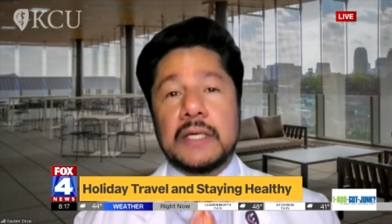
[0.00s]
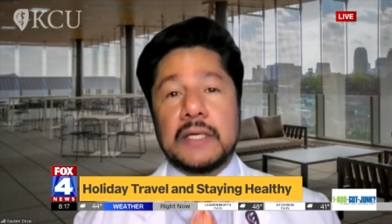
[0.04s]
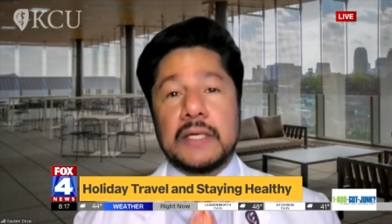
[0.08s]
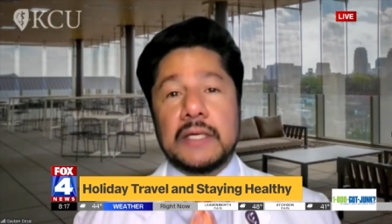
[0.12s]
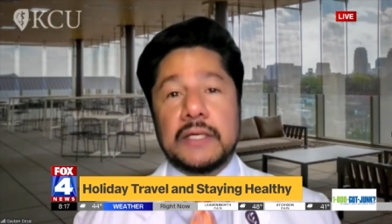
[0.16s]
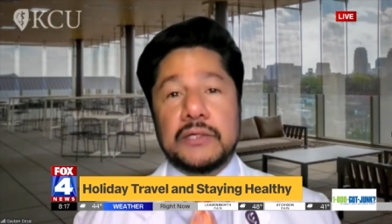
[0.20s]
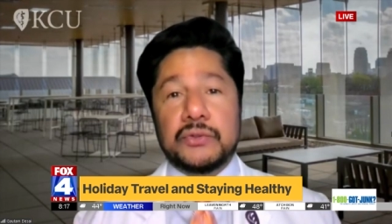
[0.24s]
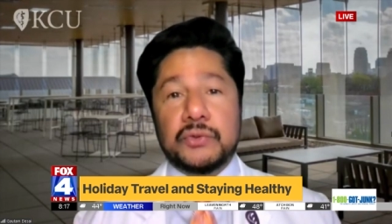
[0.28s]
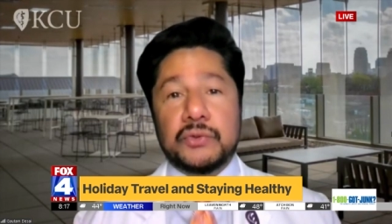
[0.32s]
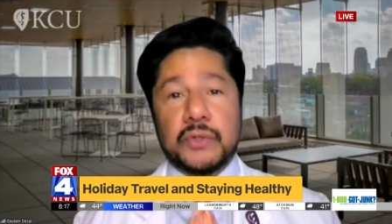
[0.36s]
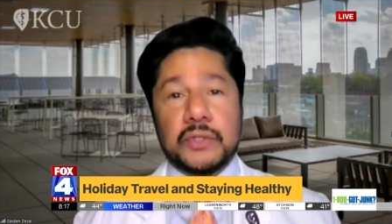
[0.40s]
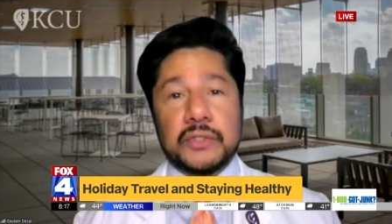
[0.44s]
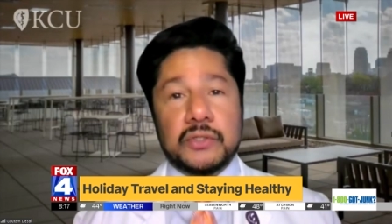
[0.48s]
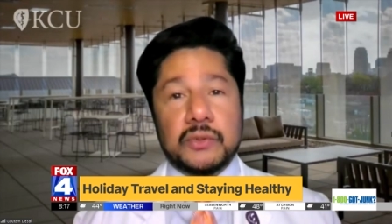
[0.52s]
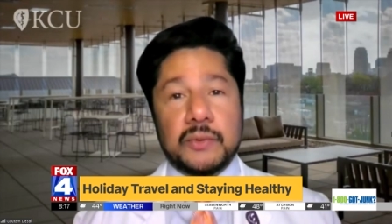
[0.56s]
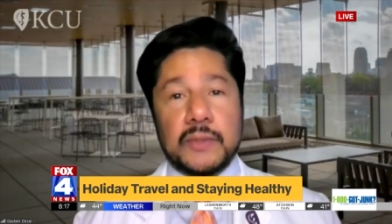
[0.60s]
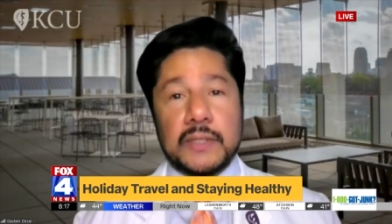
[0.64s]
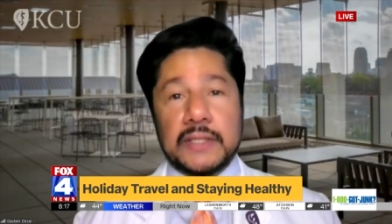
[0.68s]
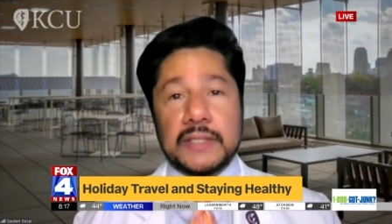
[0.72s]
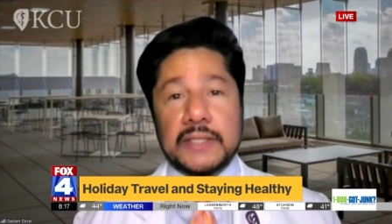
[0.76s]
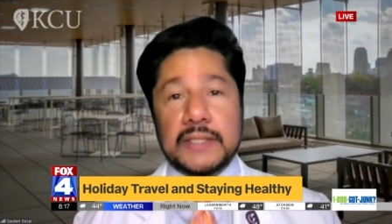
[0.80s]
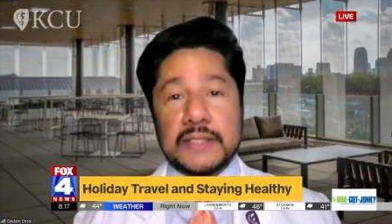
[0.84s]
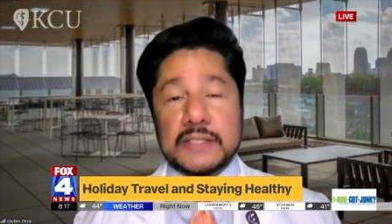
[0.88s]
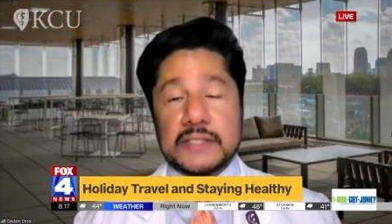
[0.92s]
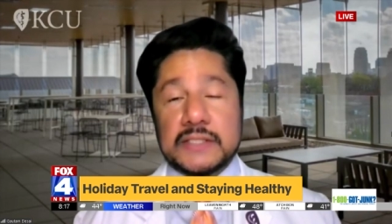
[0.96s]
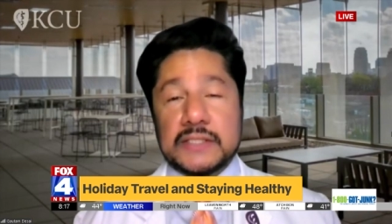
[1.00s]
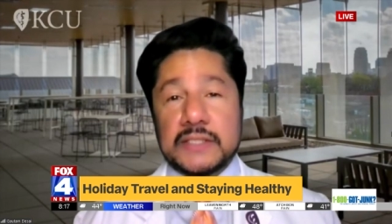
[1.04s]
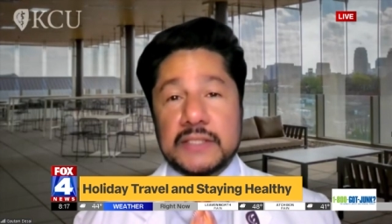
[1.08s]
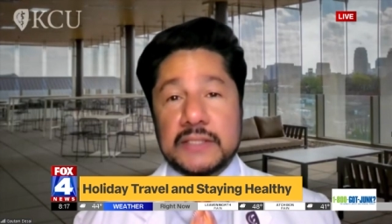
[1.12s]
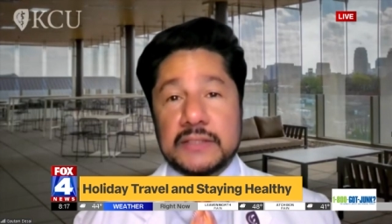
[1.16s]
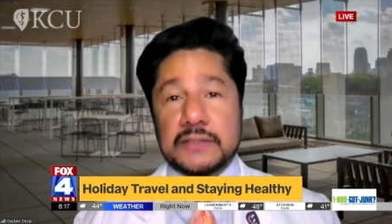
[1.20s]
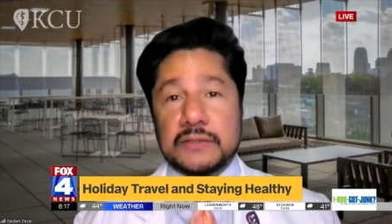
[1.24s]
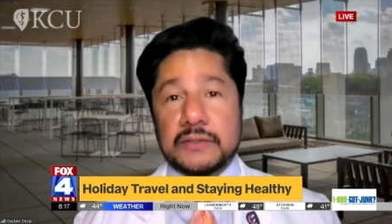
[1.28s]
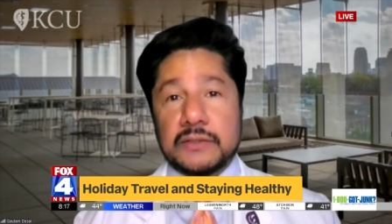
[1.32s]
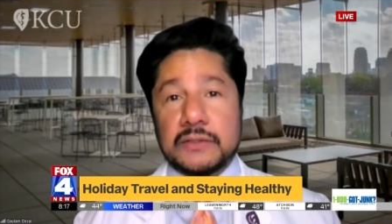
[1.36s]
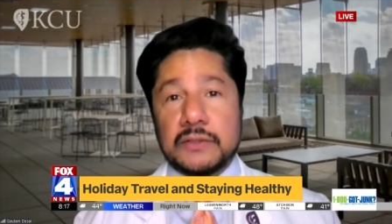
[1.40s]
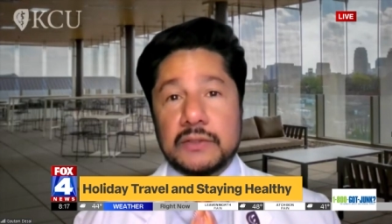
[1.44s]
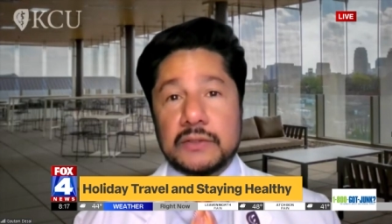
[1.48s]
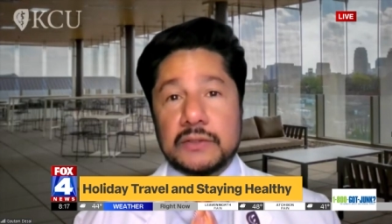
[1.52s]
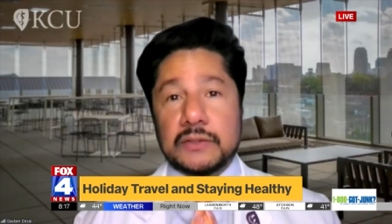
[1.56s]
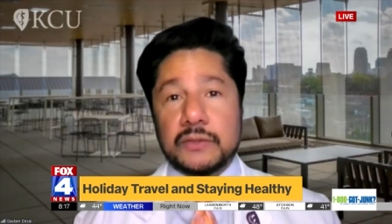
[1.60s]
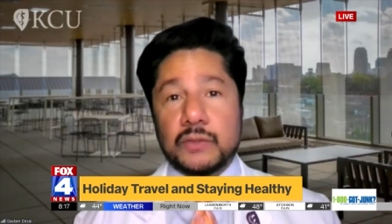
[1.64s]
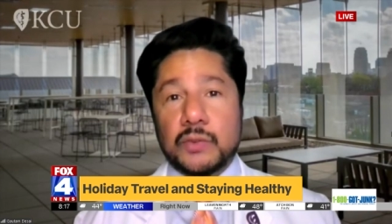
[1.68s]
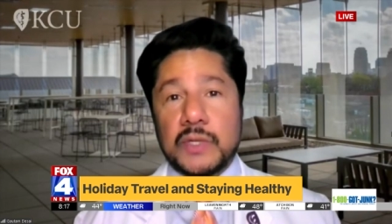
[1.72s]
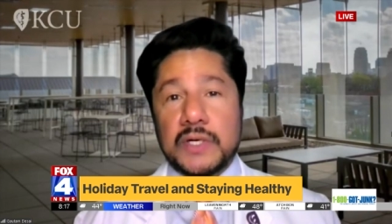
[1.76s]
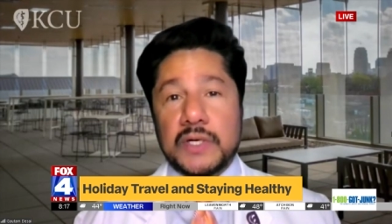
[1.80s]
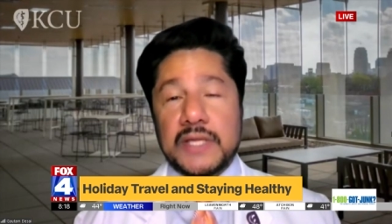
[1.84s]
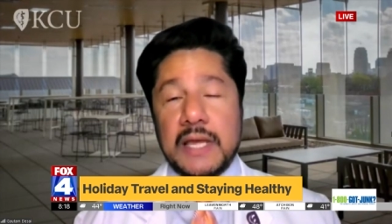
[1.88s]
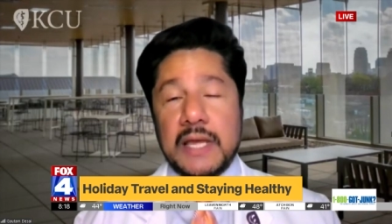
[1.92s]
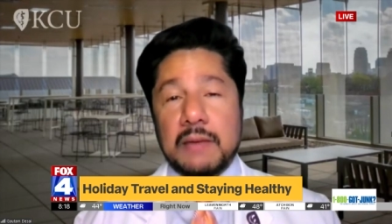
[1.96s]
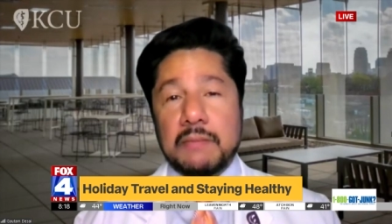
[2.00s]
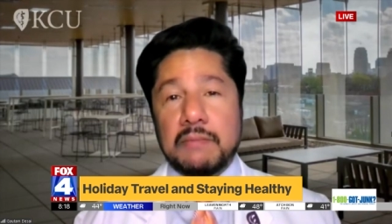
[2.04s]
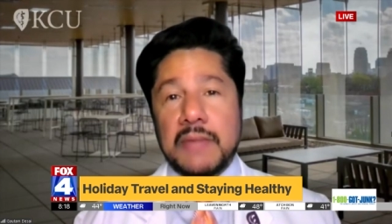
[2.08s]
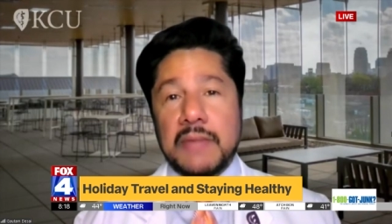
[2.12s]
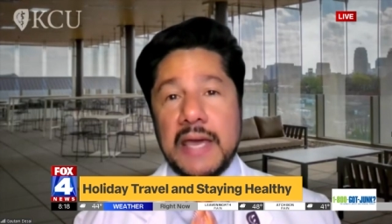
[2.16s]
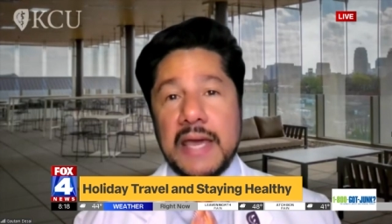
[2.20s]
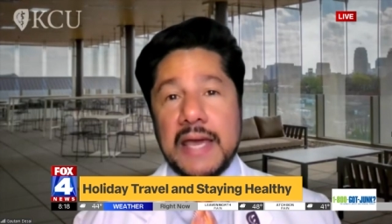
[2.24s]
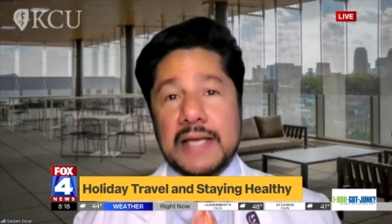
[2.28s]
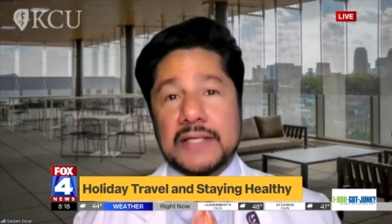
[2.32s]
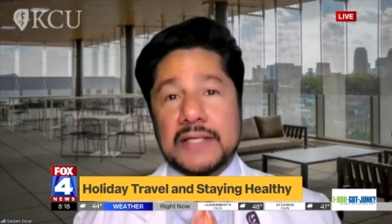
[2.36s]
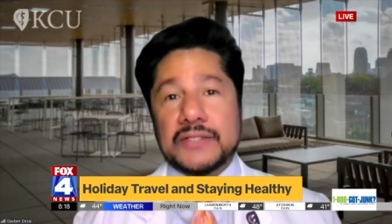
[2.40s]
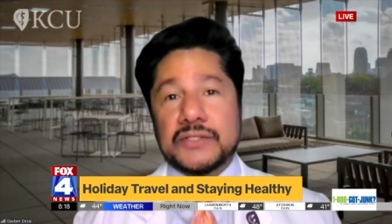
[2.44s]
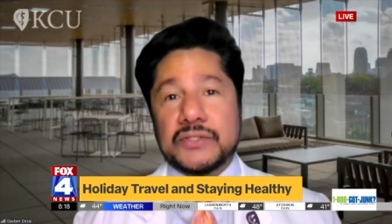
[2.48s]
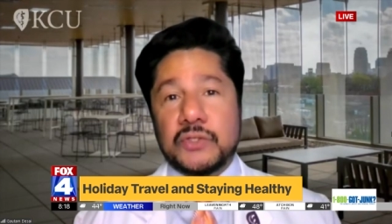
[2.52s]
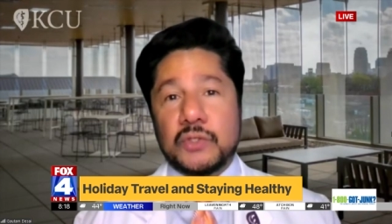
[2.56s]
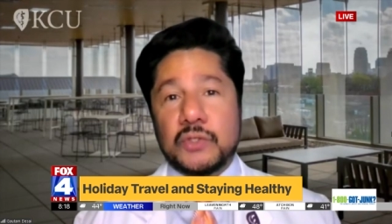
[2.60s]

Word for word: and you really don't want to get sick to, to wear that mask.